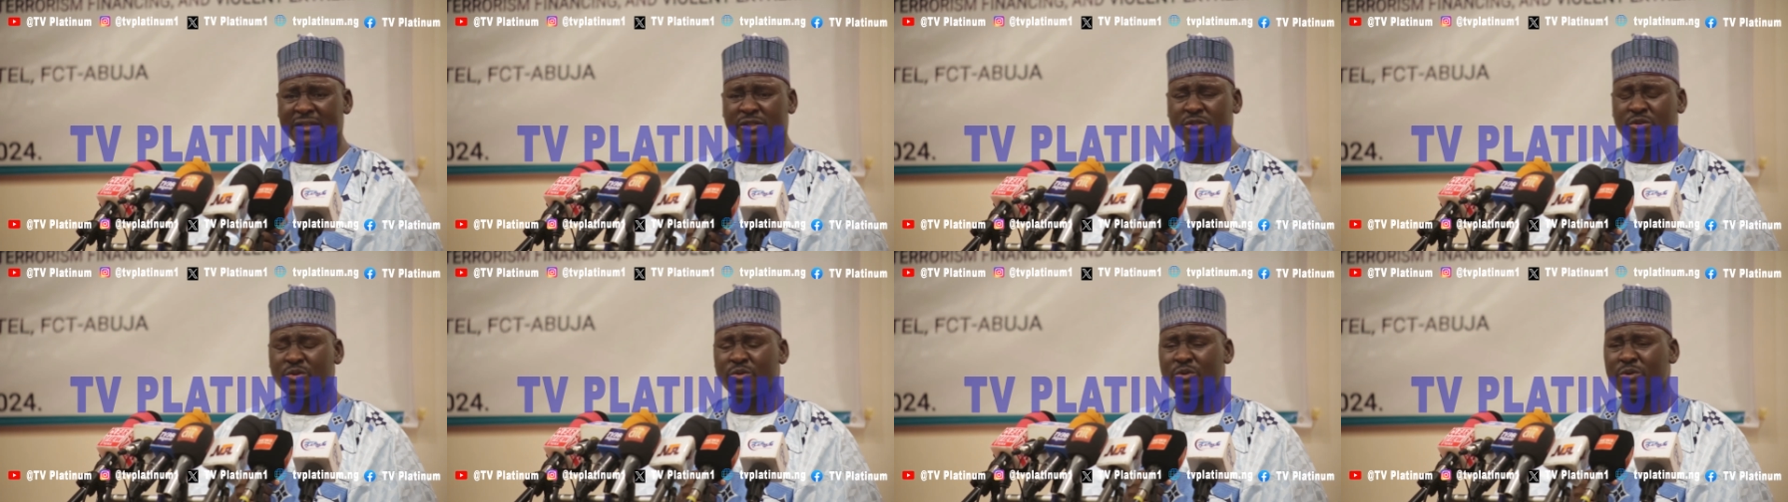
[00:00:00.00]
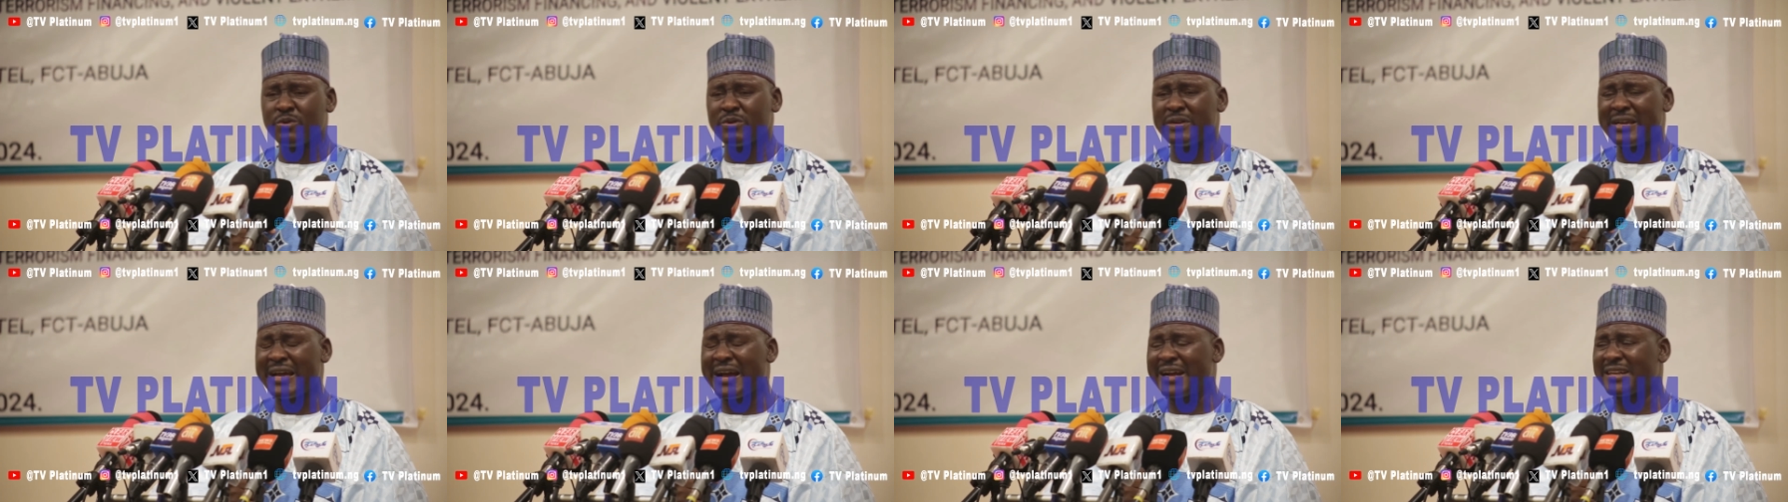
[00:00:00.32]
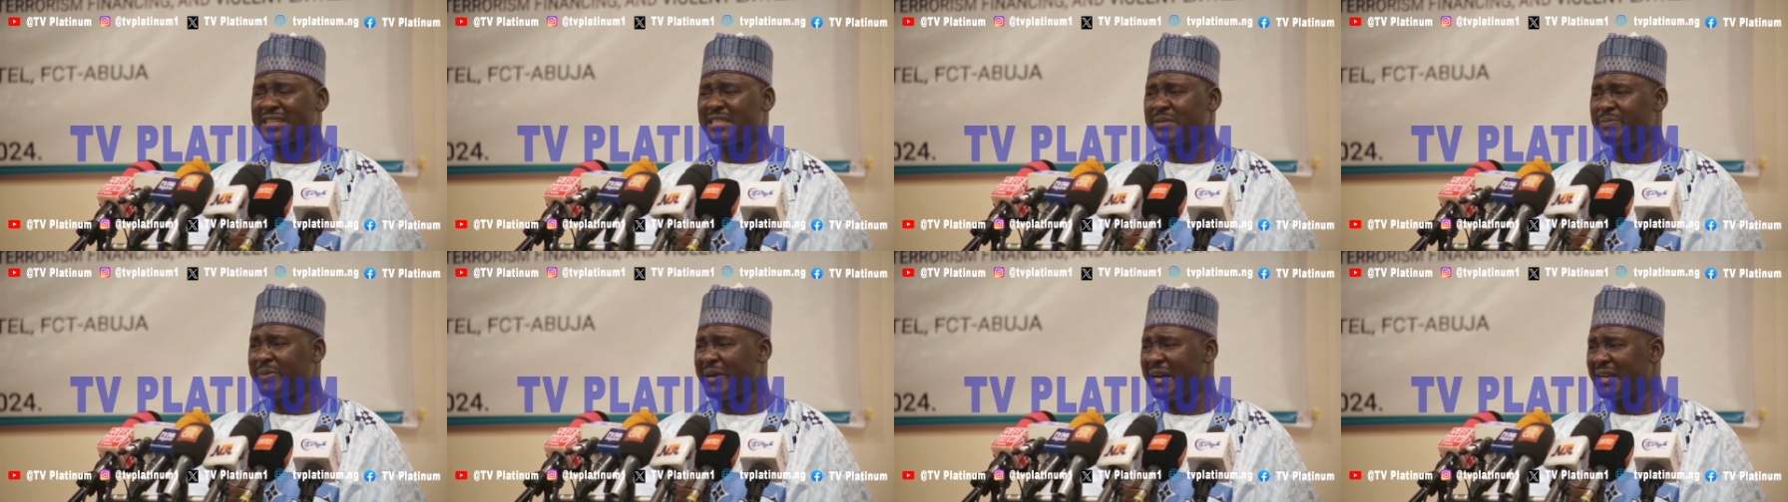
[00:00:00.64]
to
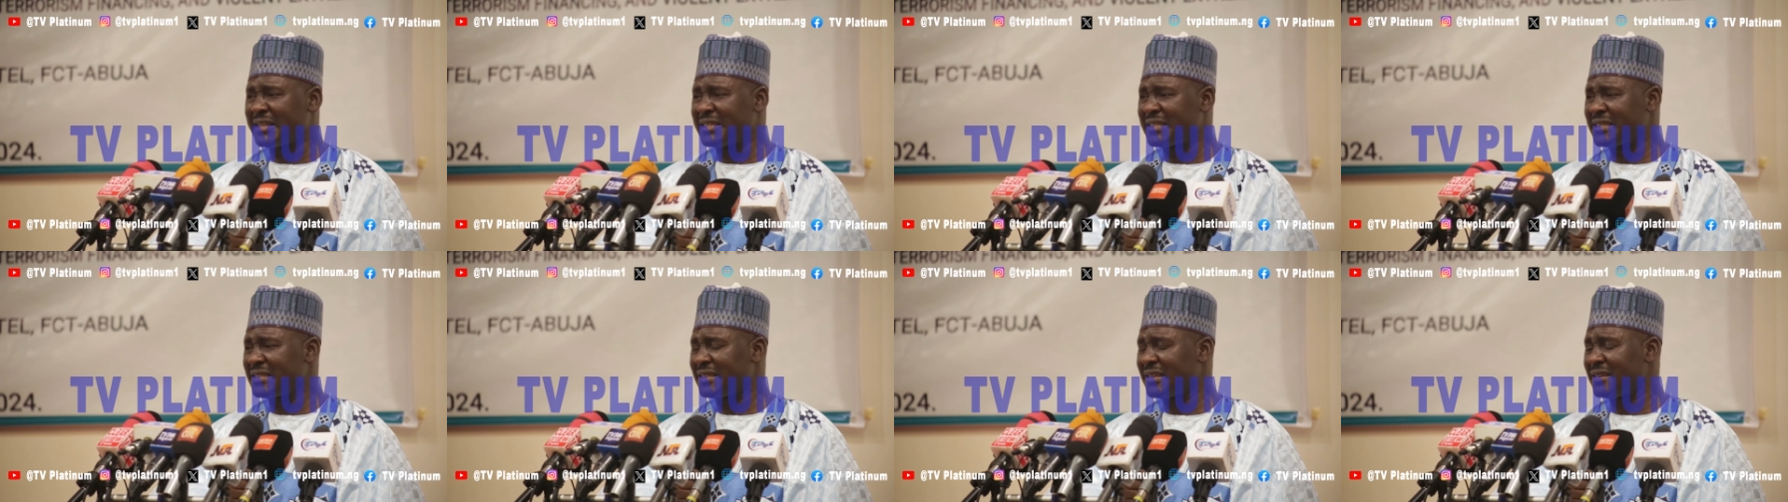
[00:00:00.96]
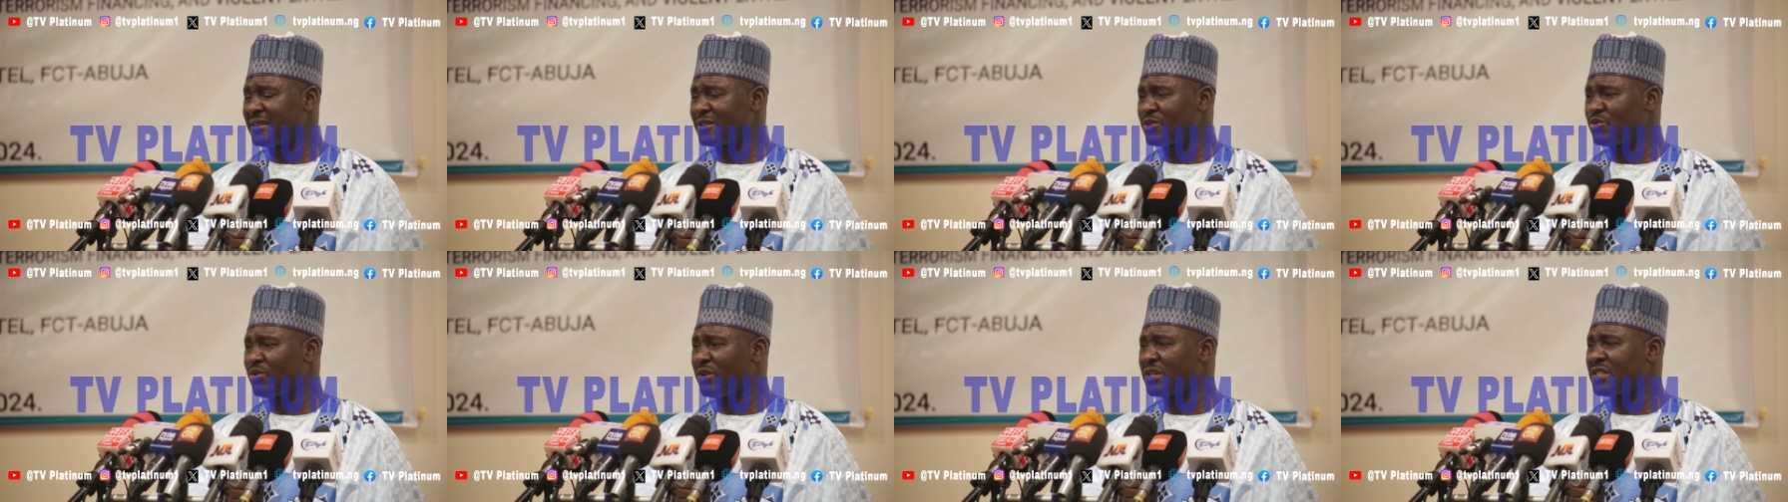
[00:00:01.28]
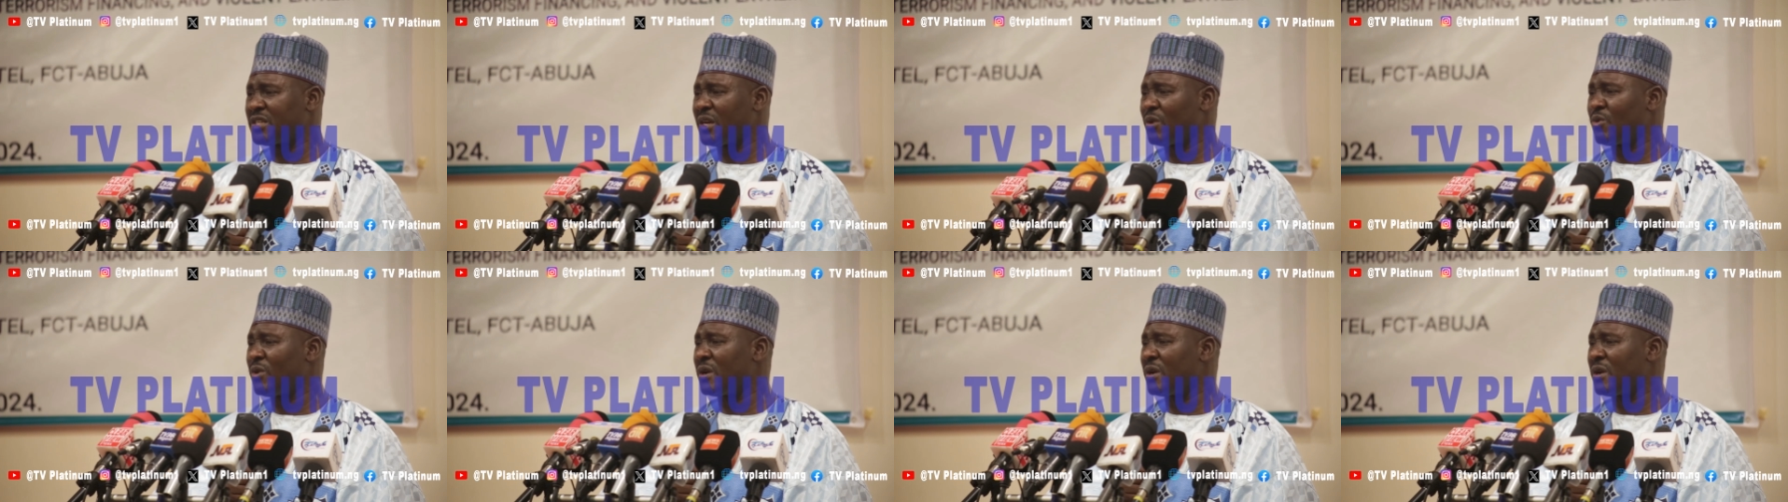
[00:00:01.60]
reactivate social